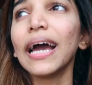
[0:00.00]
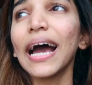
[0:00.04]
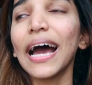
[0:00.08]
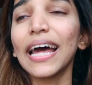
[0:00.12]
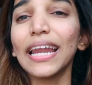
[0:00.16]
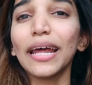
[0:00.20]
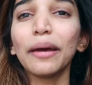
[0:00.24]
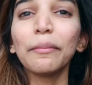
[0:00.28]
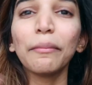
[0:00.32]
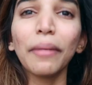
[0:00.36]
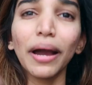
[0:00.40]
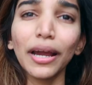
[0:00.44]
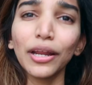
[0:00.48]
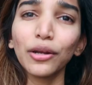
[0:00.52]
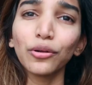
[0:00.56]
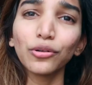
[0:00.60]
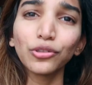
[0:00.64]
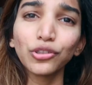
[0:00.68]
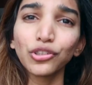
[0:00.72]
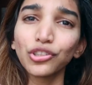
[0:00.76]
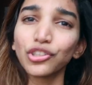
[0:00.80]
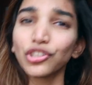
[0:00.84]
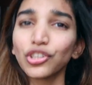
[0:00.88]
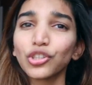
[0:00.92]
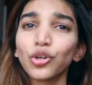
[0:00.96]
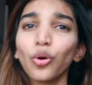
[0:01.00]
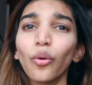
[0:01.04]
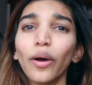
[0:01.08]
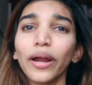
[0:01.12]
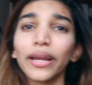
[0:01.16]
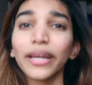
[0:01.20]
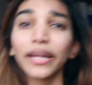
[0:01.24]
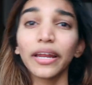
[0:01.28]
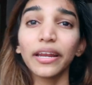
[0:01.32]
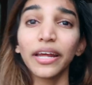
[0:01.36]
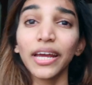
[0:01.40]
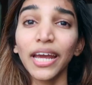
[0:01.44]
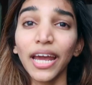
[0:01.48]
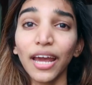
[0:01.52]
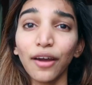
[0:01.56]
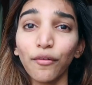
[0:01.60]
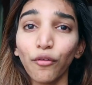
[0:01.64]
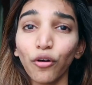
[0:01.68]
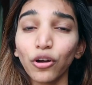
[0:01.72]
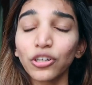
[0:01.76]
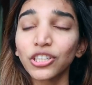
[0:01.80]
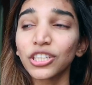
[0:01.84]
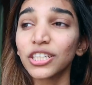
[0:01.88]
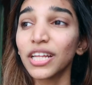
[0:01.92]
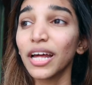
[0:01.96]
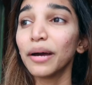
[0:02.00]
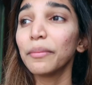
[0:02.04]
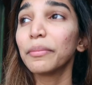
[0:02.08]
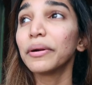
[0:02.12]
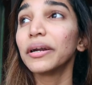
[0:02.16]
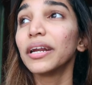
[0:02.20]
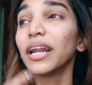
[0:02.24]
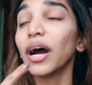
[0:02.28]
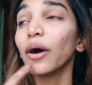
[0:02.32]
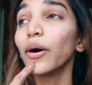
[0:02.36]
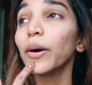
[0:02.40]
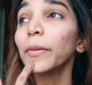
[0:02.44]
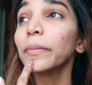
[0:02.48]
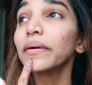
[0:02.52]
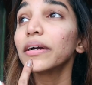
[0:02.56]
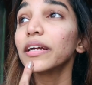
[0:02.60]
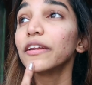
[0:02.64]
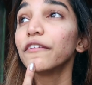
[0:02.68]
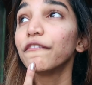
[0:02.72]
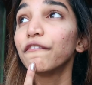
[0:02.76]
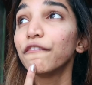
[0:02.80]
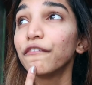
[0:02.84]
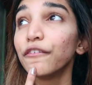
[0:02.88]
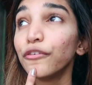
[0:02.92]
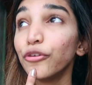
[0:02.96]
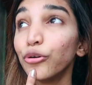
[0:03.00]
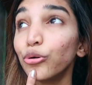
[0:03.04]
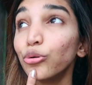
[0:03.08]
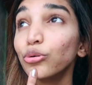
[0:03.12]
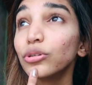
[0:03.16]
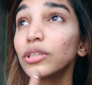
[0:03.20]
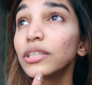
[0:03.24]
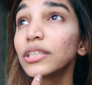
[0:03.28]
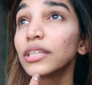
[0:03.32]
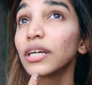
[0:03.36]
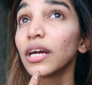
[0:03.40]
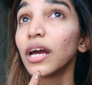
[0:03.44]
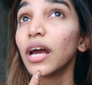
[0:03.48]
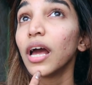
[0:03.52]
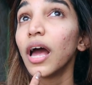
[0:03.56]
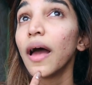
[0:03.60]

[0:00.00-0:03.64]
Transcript: And I might also just go and get a hair wash there, but now I'm confused